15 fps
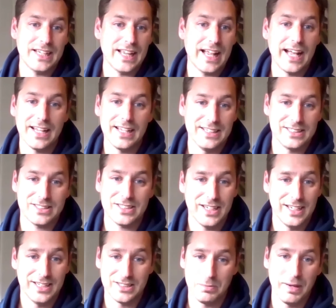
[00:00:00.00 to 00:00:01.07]
that
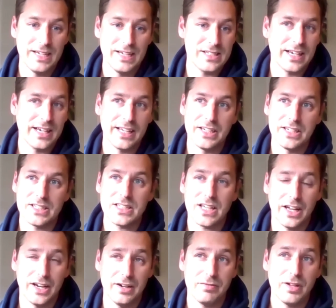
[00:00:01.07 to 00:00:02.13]
is amazing, and
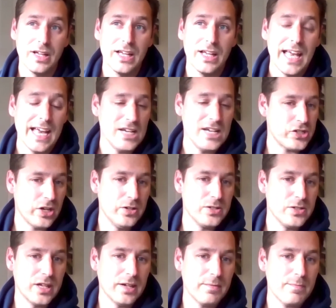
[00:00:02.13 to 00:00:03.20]
kind of it
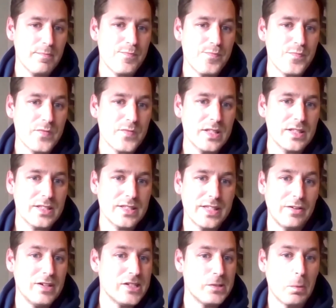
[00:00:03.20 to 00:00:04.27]
shows that
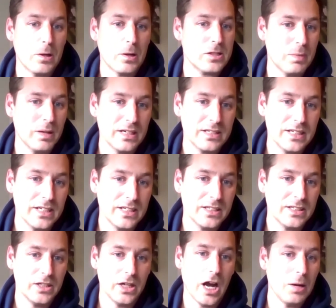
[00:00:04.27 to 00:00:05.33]
there is a possibility
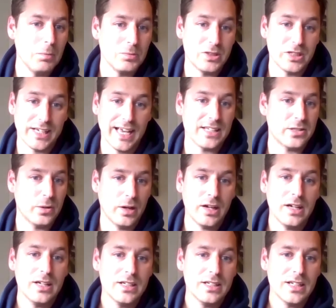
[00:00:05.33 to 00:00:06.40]
to get
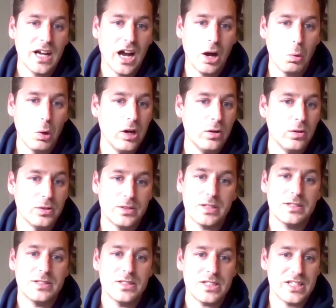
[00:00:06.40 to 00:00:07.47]
to a world
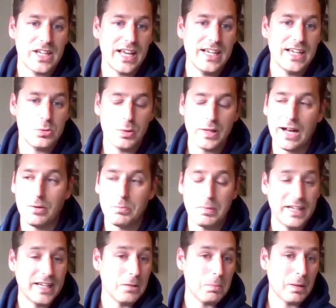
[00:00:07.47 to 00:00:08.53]
stage without
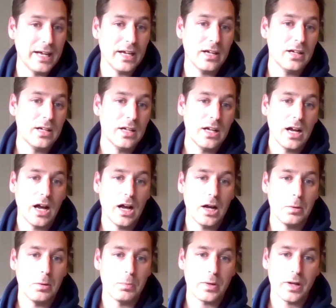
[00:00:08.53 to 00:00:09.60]
being a player.
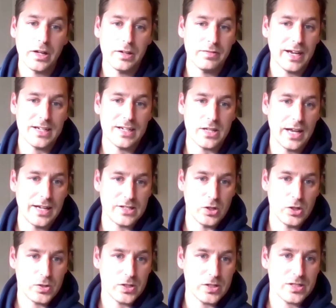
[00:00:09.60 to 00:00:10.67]
Kind of yeah, it's
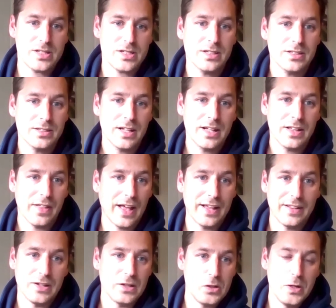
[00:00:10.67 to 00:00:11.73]
not just
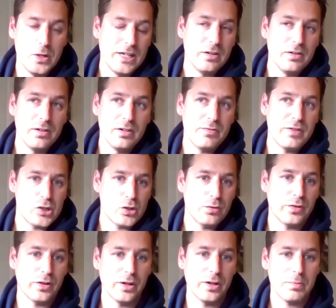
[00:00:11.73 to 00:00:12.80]
that you need an official
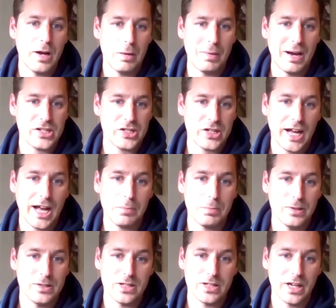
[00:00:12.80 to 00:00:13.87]
for a match to
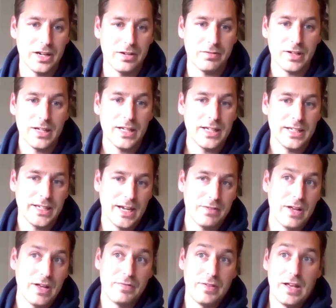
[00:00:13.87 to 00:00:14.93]
happen. So kind of yeah,
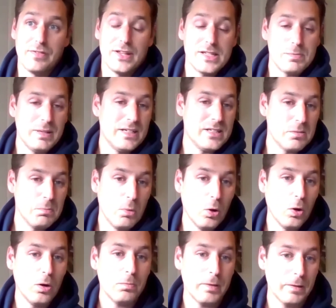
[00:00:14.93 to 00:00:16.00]
if this means that
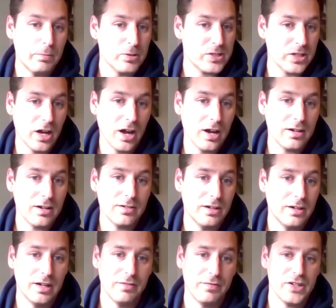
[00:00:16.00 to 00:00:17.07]
more people start
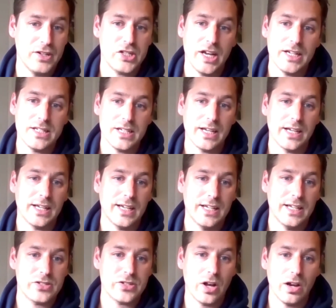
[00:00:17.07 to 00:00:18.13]
officiating
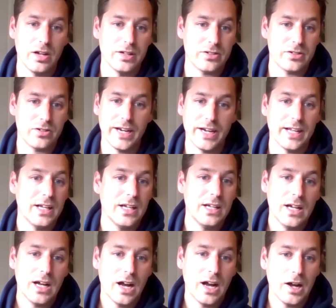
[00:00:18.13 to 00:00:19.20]
in Scotland, great.
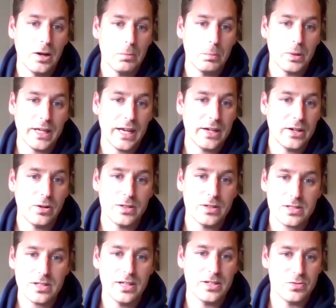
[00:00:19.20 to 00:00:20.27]
But yeah, no,
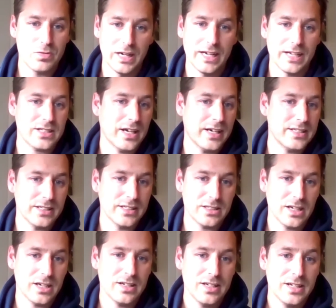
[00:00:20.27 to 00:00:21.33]
it's really exciting
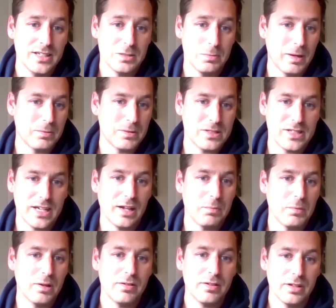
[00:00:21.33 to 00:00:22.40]
to be able to say that
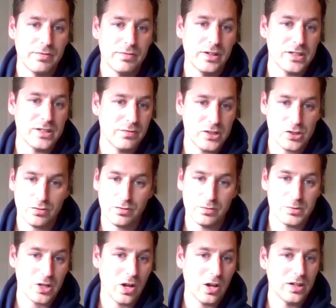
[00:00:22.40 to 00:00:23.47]
I'm the first official
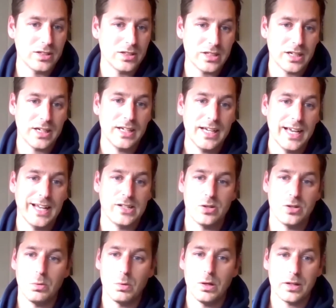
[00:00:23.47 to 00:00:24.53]
from Scotland to head
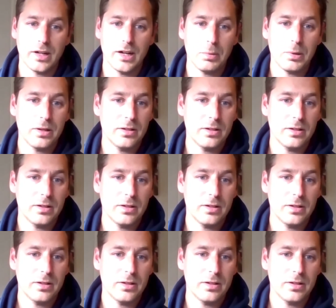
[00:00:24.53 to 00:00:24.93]
to a World Cup.